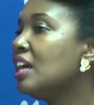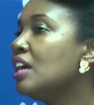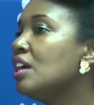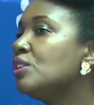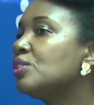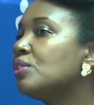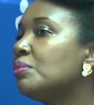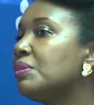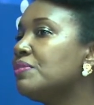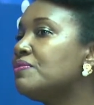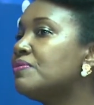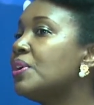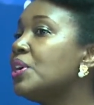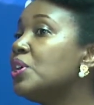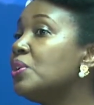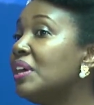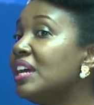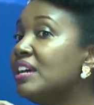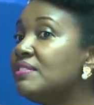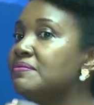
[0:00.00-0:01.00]
So before
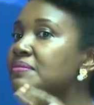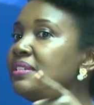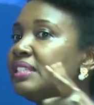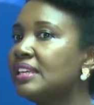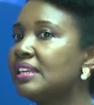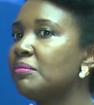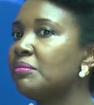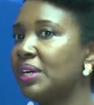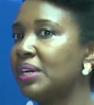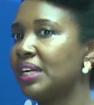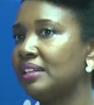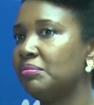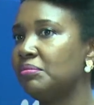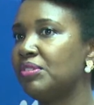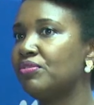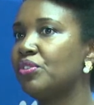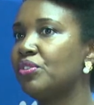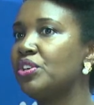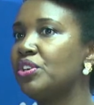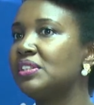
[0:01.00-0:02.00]
you envy someone,
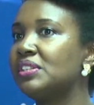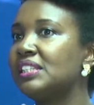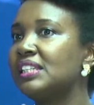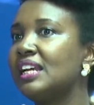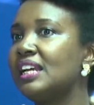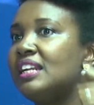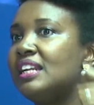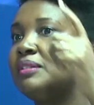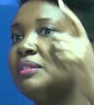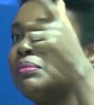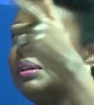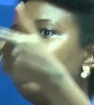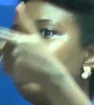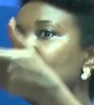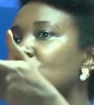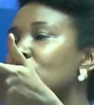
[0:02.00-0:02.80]
before you say, let me do